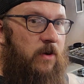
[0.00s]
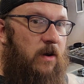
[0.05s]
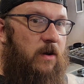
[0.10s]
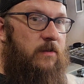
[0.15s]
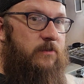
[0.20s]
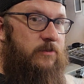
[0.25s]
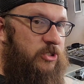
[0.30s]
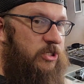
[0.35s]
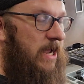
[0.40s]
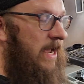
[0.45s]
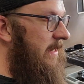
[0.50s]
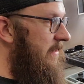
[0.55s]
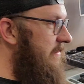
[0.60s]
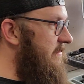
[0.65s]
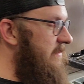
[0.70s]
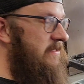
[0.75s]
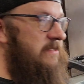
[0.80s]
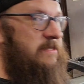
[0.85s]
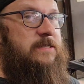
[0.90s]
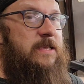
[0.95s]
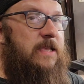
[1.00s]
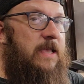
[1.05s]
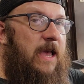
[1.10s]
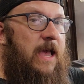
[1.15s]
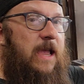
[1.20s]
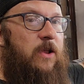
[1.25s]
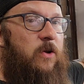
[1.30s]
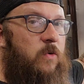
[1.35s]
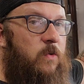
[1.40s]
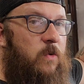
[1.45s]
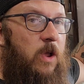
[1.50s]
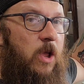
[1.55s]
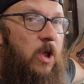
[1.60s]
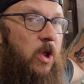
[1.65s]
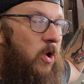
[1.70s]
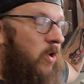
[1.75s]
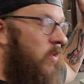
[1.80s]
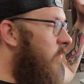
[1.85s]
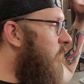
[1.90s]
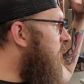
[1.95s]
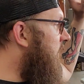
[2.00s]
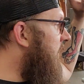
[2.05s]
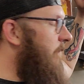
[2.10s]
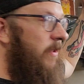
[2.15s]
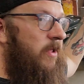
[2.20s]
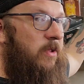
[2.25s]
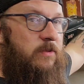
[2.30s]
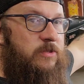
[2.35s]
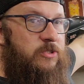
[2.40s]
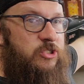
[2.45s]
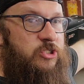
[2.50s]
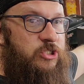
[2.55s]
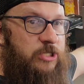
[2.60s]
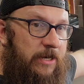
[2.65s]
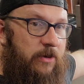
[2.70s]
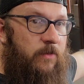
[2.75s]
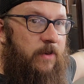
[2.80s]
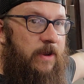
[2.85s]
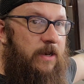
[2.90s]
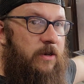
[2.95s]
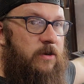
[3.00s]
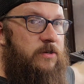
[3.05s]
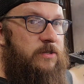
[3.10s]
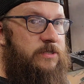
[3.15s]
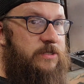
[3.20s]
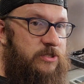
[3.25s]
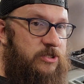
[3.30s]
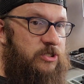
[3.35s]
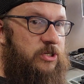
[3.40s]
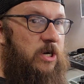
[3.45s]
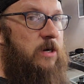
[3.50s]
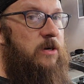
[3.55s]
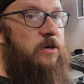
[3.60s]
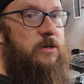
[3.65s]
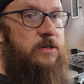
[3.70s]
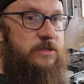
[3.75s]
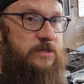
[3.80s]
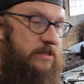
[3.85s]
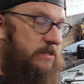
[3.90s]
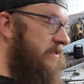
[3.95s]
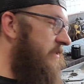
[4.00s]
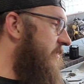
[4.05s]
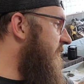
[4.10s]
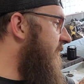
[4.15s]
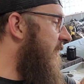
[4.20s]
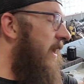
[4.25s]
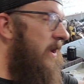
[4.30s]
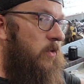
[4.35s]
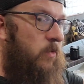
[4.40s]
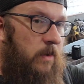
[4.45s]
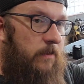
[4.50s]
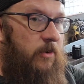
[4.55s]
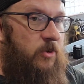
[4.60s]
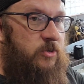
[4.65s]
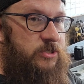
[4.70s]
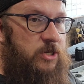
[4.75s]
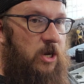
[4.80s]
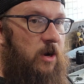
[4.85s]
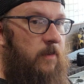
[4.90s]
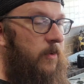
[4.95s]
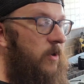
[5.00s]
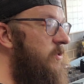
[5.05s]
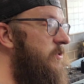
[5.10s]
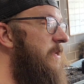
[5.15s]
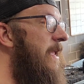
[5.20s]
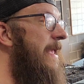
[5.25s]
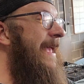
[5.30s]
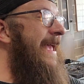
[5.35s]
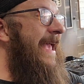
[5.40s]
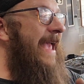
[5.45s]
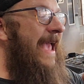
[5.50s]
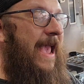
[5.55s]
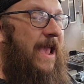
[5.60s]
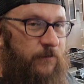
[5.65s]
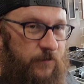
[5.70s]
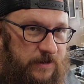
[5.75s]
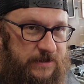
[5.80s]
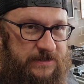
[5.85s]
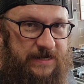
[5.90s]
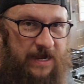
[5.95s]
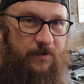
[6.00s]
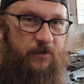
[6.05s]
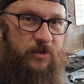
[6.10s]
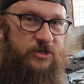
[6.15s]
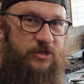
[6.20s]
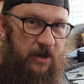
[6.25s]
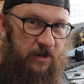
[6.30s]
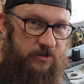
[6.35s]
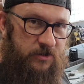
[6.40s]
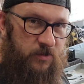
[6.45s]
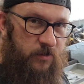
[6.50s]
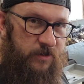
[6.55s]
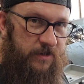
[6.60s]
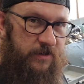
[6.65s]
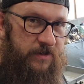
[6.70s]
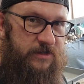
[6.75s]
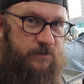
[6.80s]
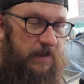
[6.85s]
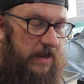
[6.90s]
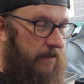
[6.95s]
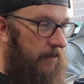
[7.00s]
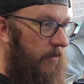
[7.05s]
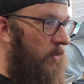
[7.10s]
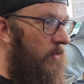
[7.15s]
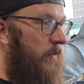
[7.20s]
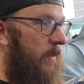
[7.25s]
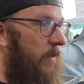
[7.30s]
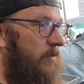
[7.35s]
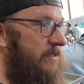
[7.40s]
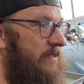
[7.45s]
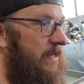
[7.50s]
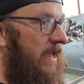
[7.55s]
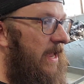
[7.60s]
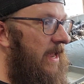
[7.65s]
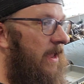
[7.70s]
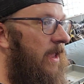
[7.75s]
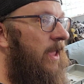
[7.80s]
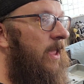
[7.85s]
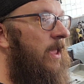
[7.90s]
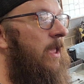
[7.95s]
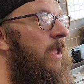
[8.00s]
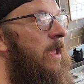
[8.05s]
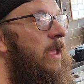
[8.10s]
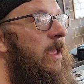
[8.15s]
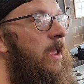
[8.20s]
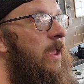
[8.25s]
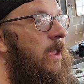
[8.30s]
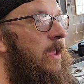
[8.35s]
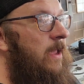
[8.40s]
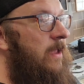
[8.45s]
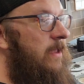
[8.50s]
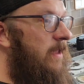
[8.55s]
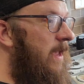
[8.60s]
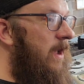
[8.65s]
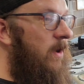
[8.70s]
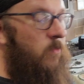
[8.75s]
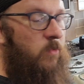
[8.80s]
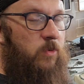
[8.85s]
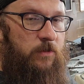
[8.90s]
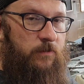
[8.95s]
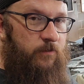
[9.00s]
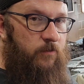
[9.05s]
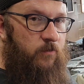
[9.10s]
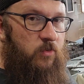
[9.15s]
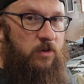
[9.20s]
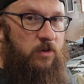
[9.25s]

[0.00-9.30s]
arm shocks. This is the guy who rebuilds generators and starters. This is the guy who rebuilds carburetors. Every time we talked to one of these people, they would say, yeah, we're